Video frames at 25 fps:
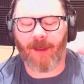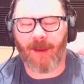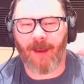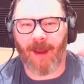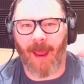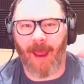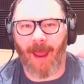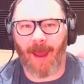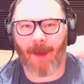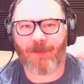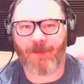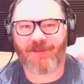then
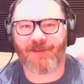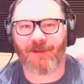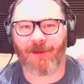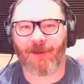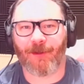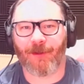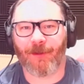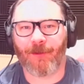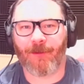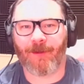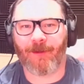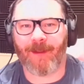
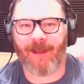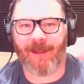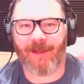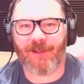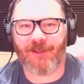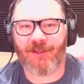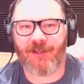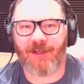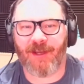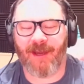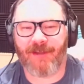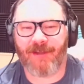absolutely a
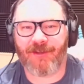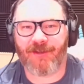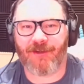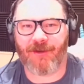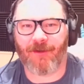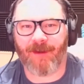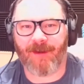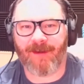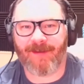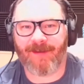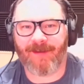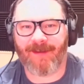G.I.
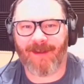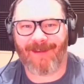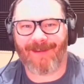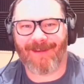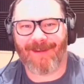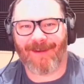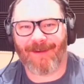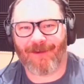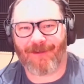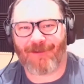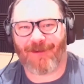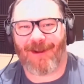Joe can take
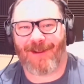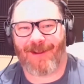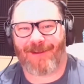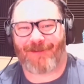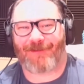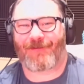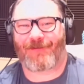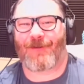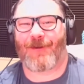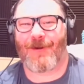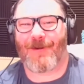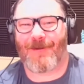down a
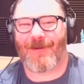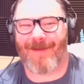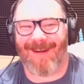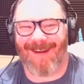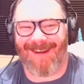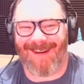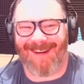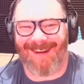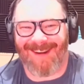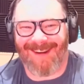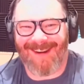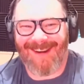
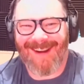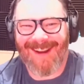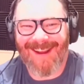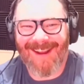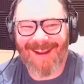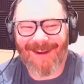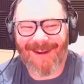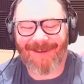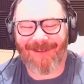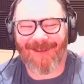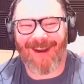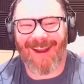Transformer,
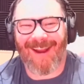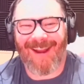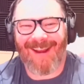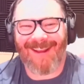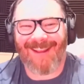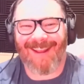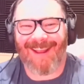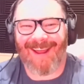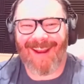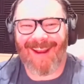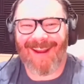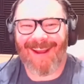
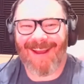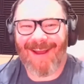right?